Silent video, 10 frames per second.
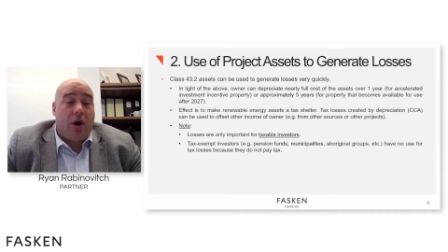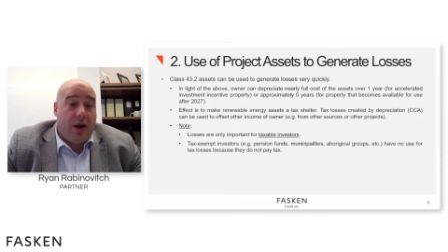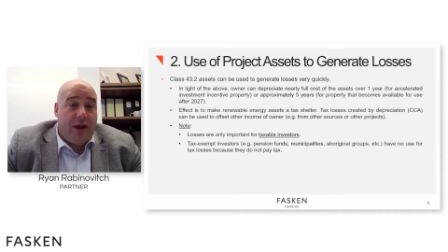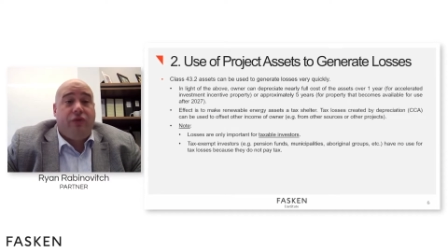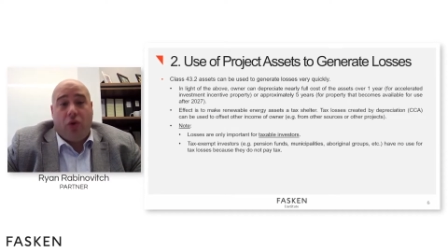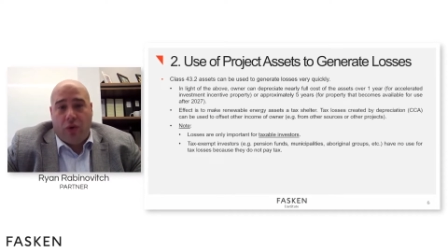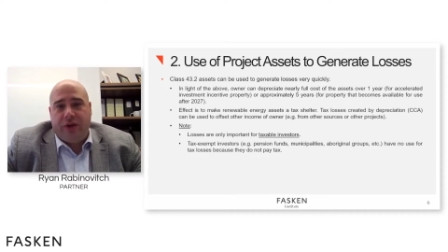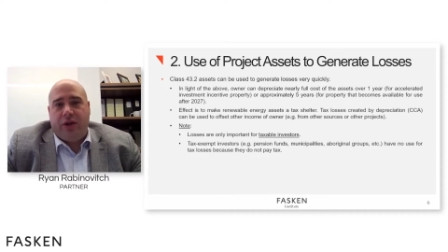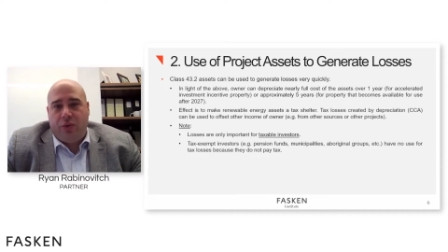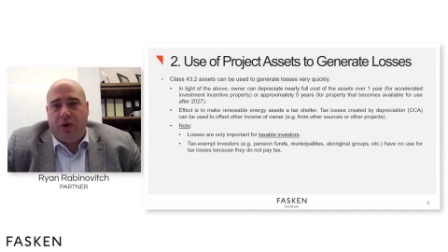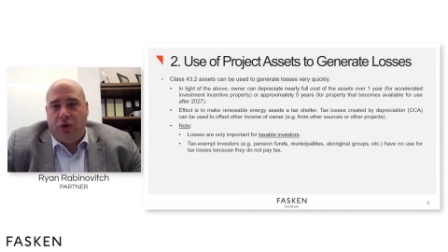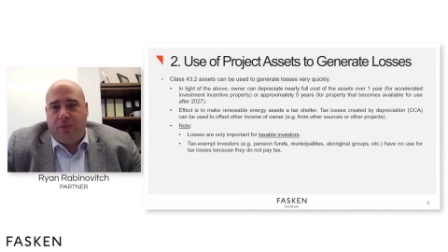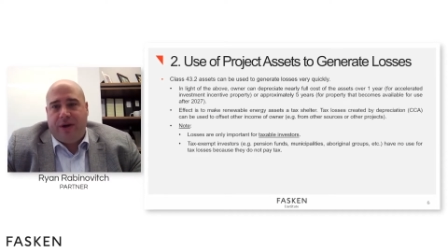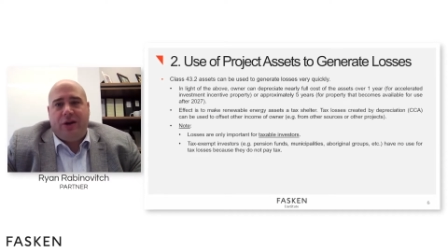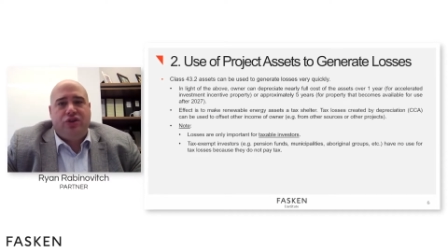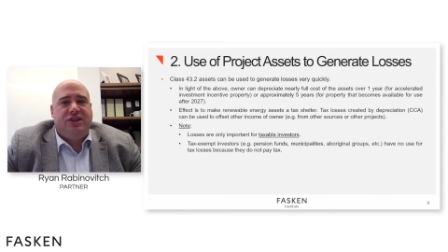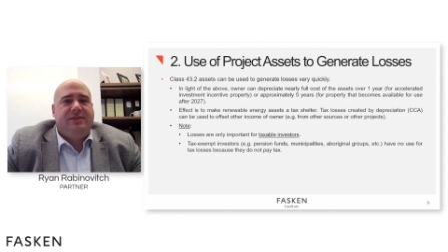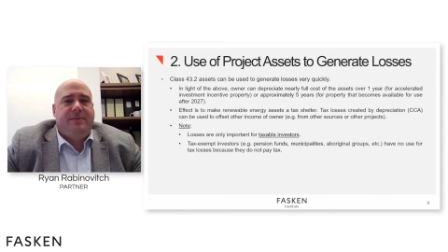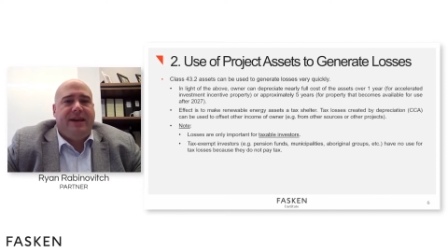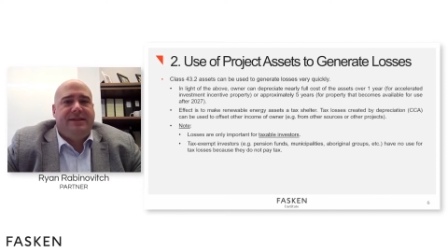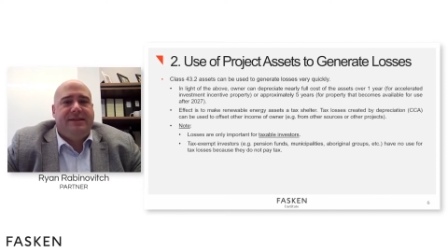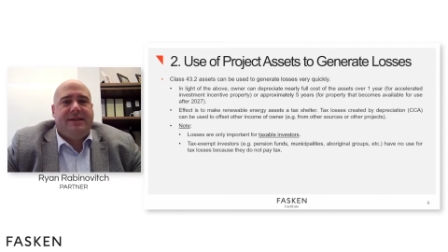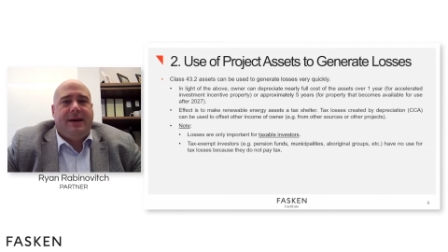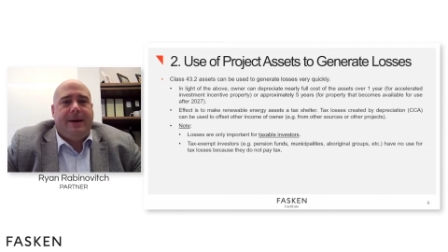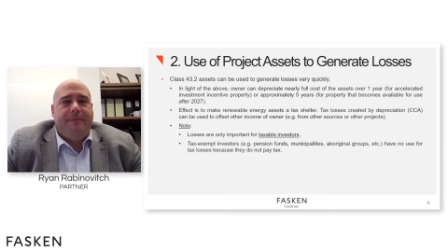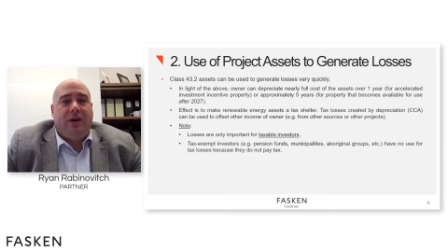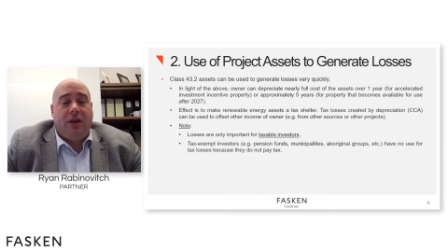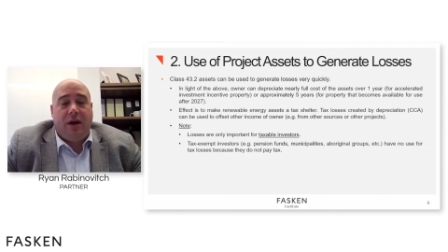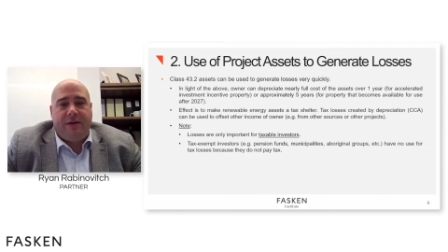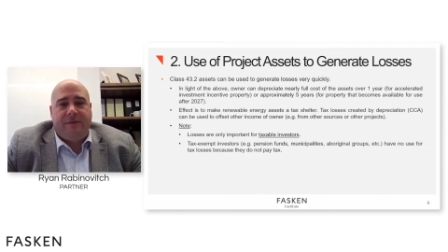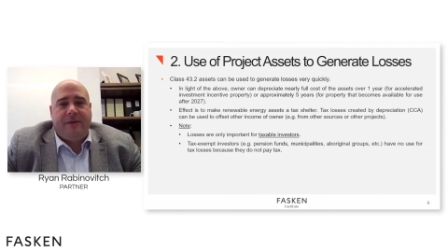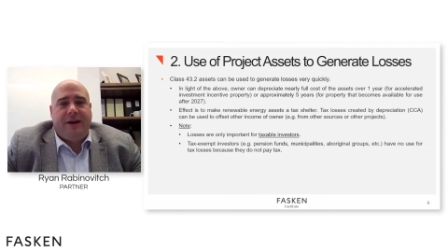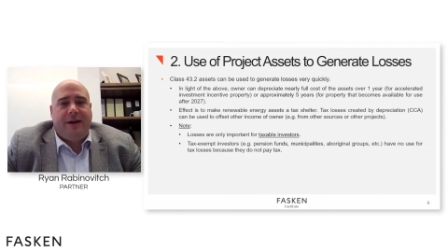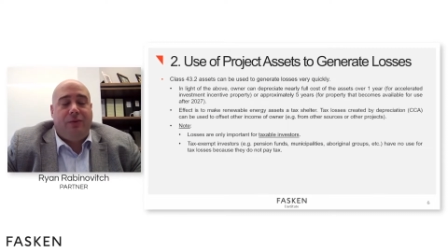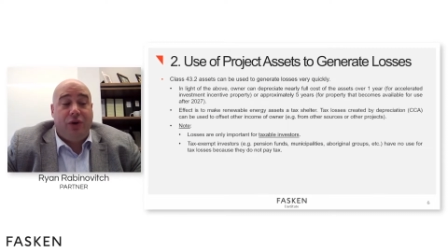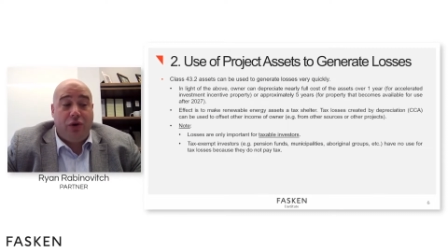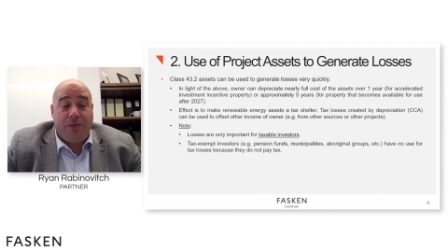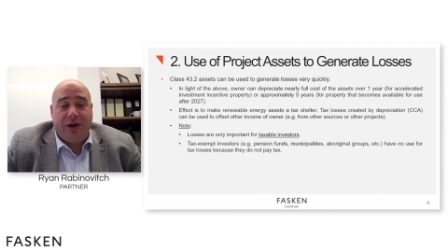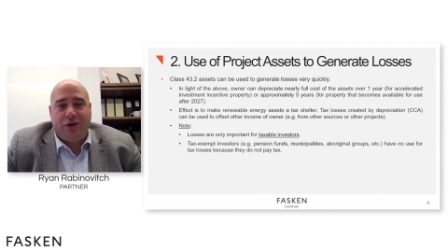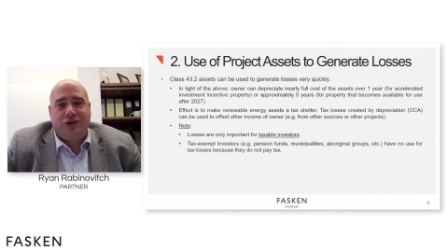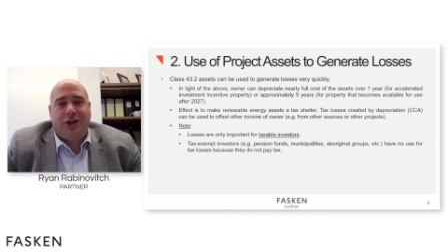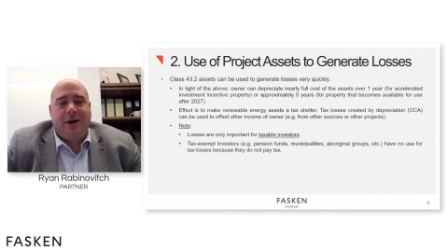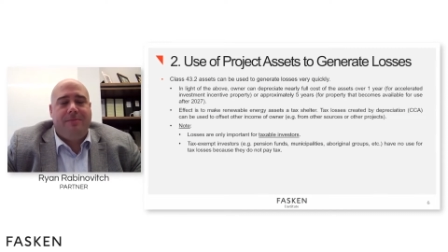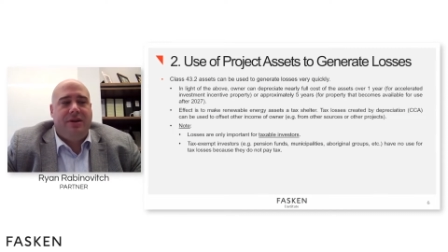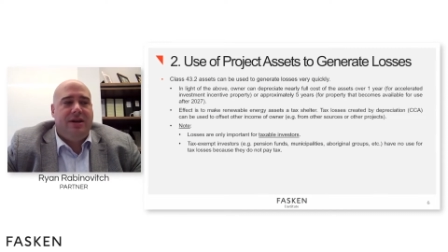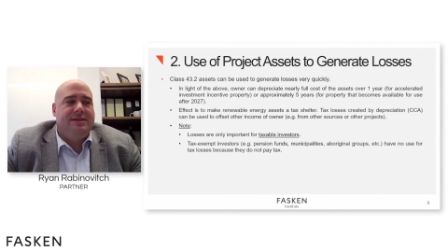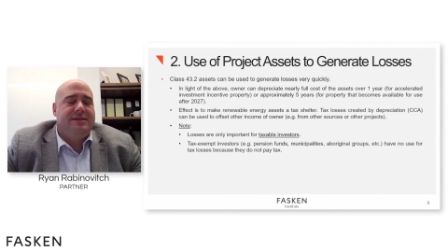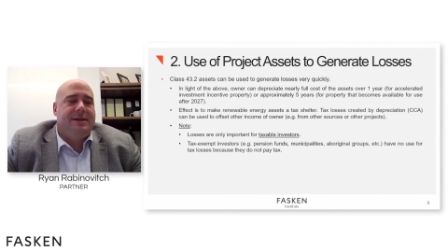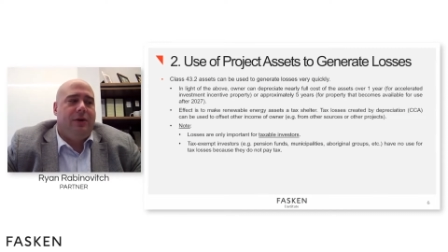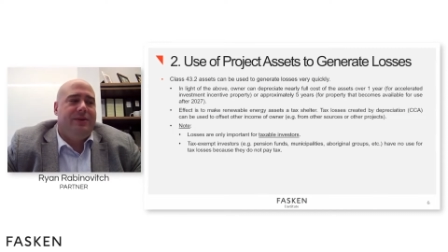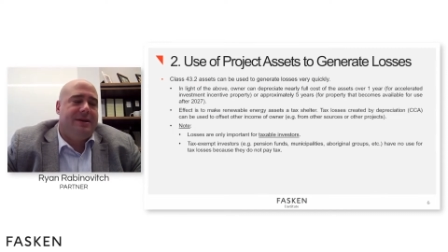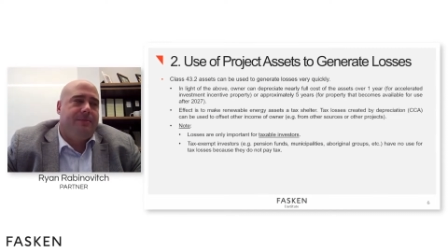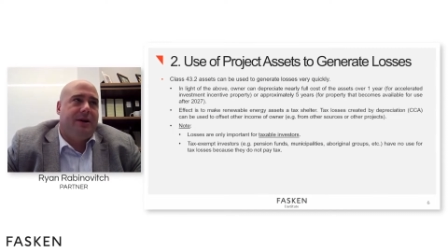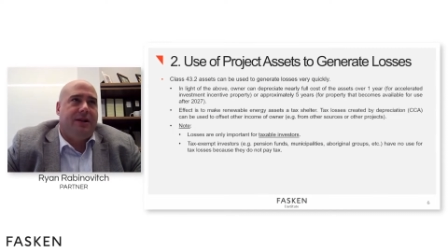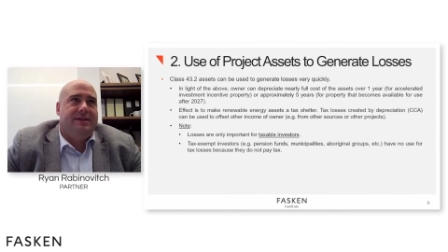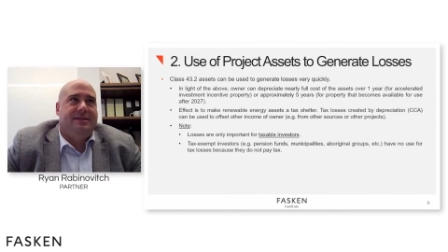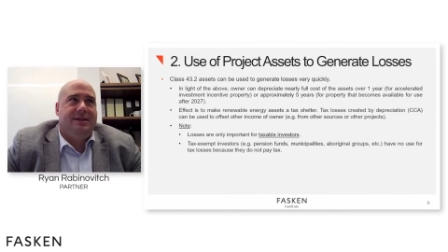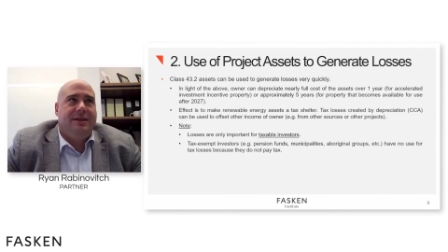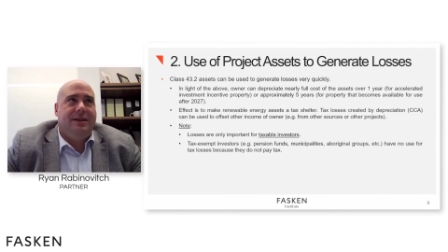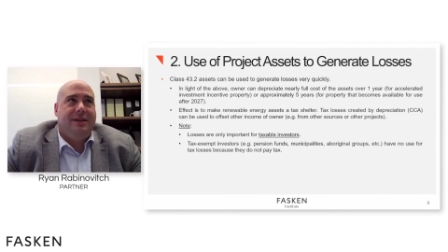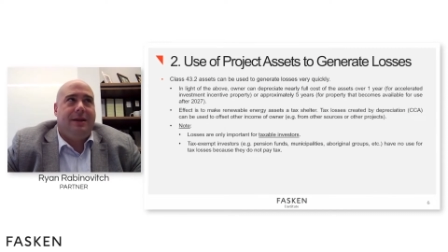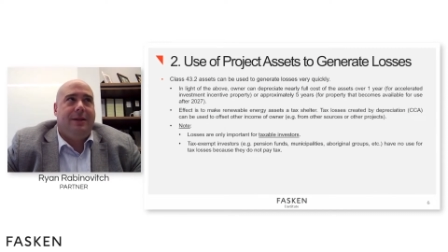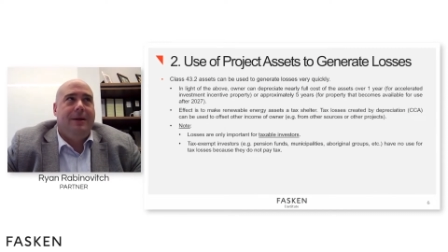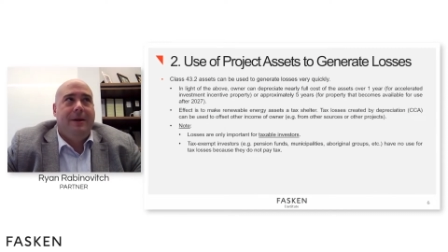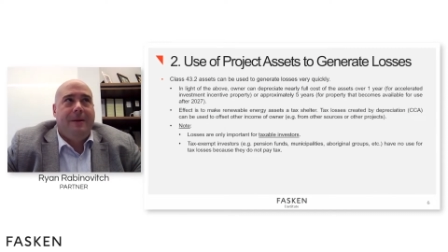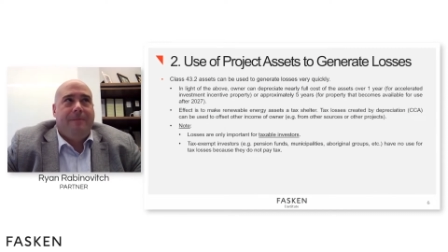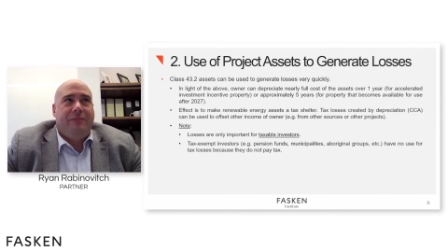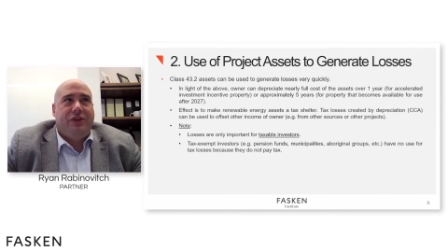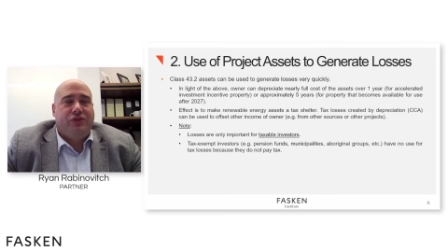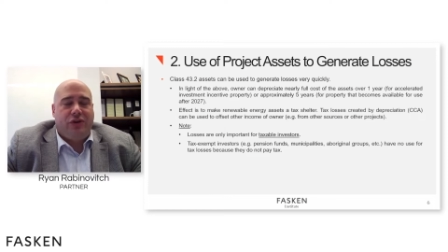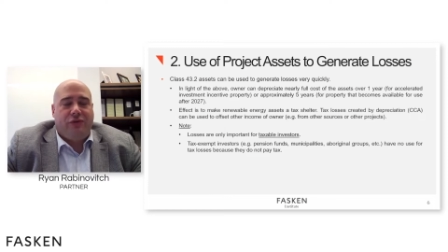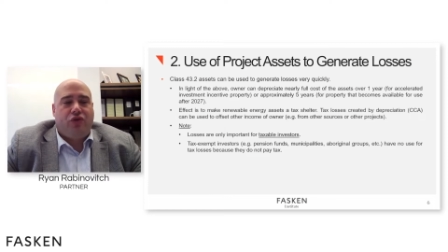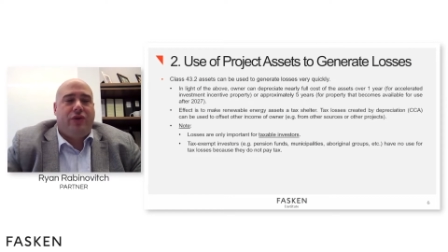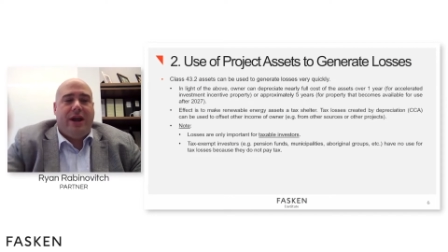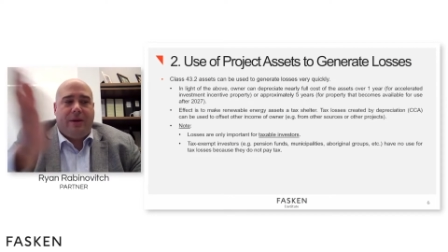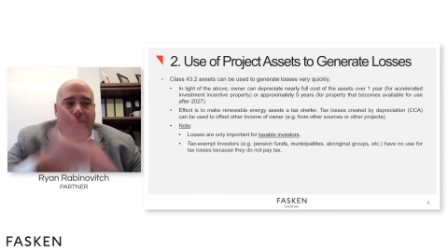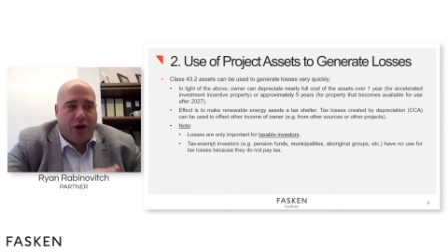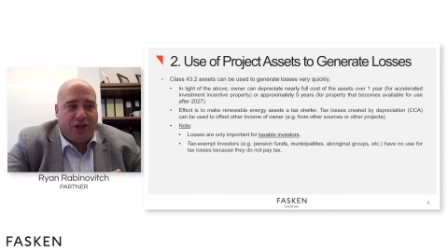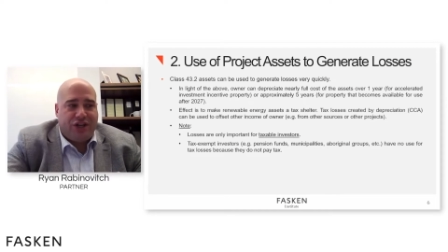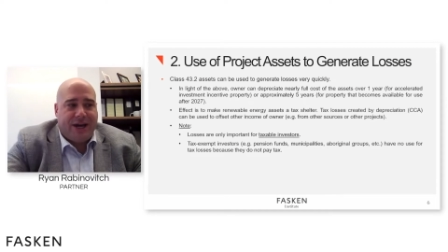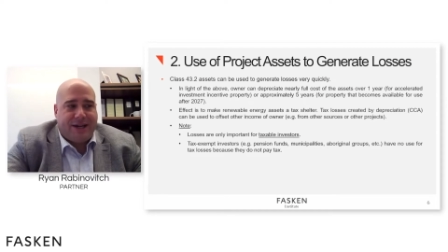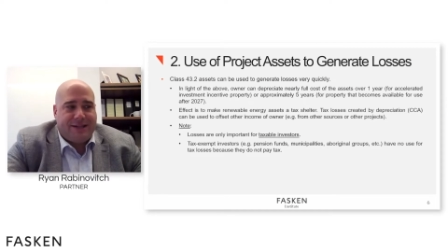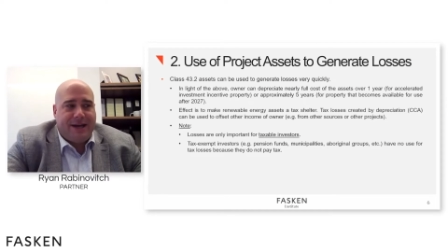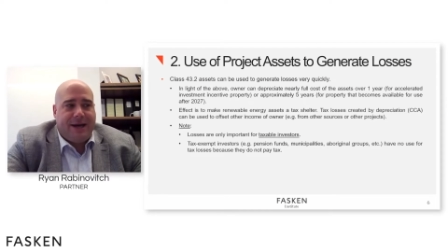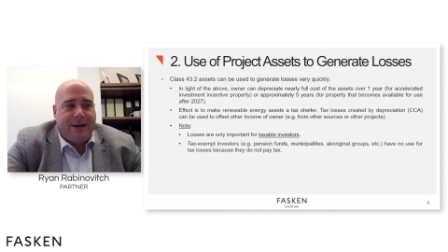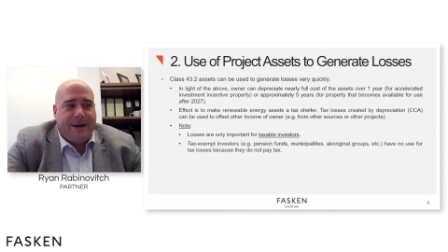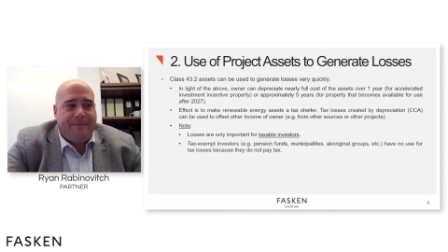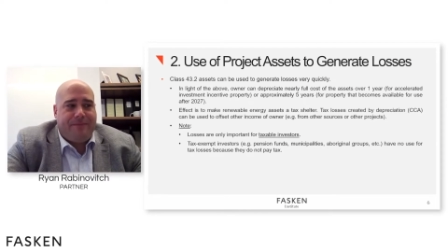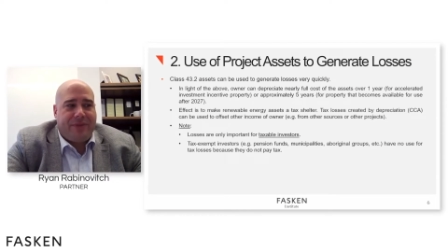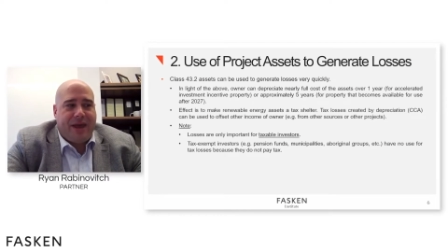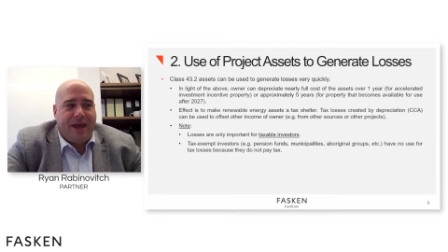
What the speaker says: if you're only in the renewable energy space, a lot of renewable energy companies, we typically see that they'll sort of create a project and